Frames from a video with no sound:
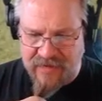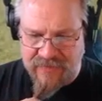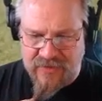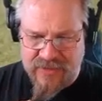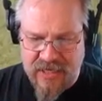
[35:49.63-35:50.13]

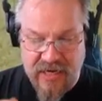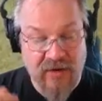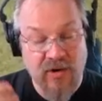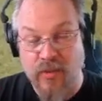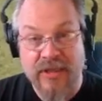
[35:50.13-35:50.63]
First Ed. I
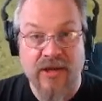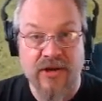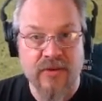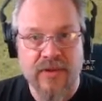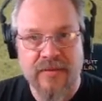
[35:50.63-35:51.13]
don't know what they can
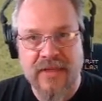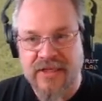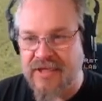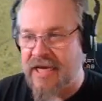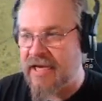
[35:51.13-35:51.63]
do with them in the
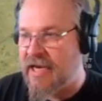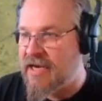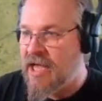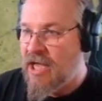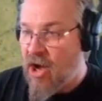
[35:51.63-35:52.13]
Second Ed.
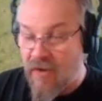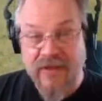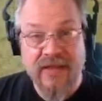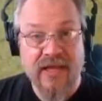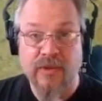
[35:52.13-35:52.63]

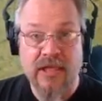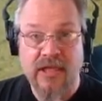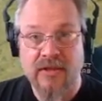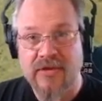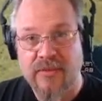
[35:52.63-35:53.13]
Hopefully they will
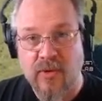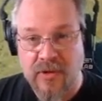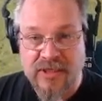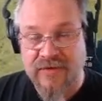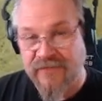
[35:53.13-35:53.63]
include them, or at
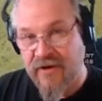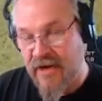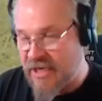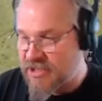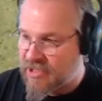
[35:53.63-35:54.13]
least some
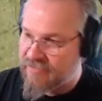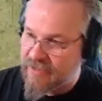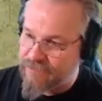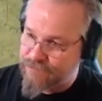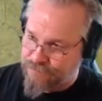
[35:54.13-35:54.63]
variation of
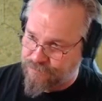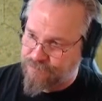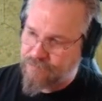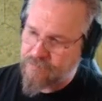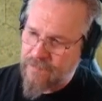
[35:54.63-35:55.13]
them.
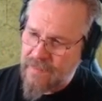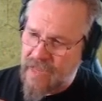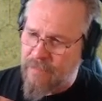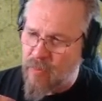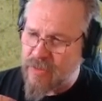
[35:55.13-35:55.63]

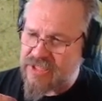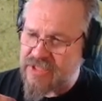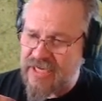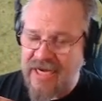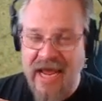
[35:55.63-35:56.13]
But witches
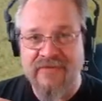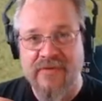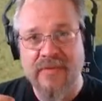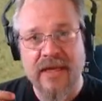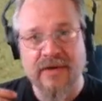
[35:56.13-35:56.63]
tend to have
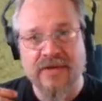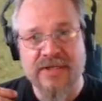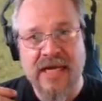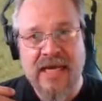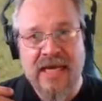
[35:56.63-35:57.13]
familiars,
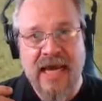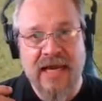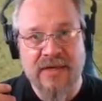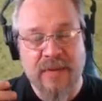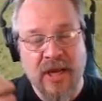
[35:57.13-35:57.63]
and
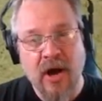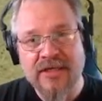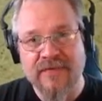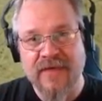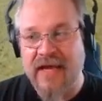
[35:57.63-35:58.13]
it's
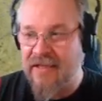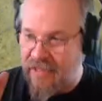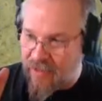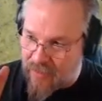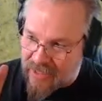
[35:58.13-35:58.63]
because of that
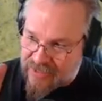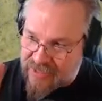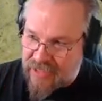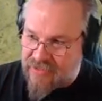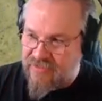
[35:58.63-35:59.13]
they would then
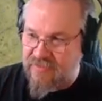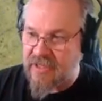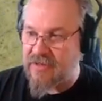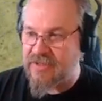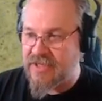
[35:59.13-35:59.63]
send those
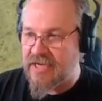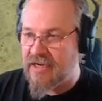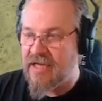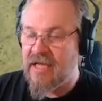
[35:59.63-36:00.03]
familiars in.